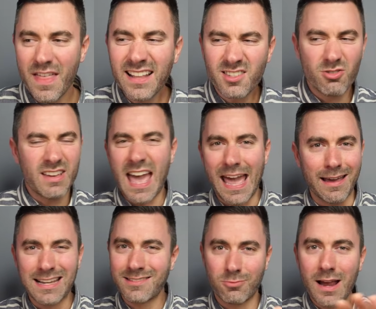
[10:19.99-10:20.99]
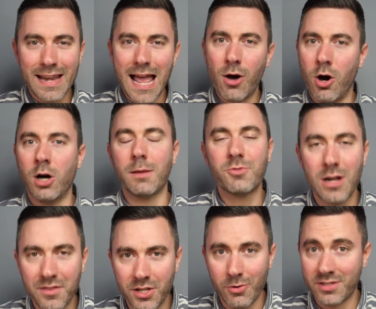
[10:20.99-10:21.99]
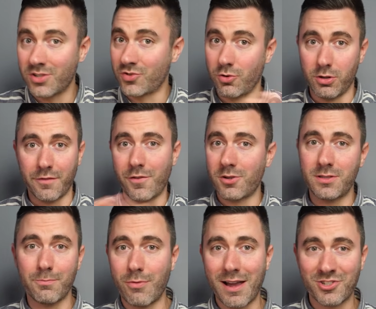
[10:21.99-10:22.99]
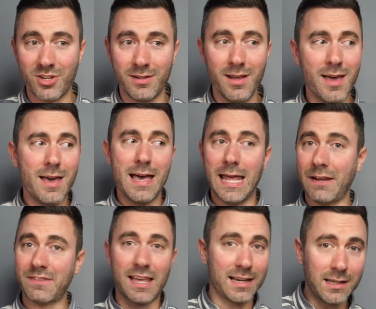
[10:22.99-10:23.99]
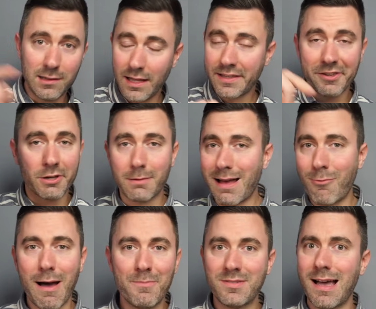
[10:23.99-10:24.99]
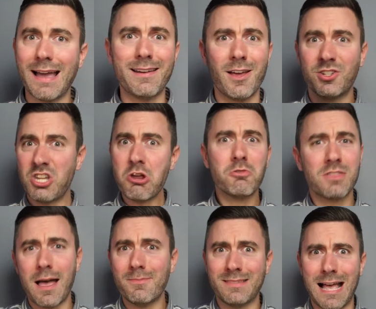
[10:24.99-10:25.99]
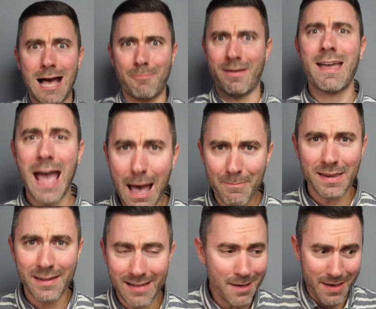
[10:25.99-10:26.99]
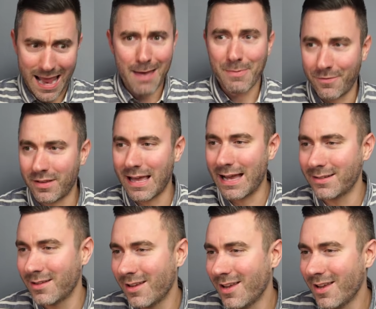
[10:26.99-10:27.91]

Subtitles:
That's okay, because right now all I'm trying to do is control the first impression, and if they click and go to my website, 2 thumbs up. I'm happy for that.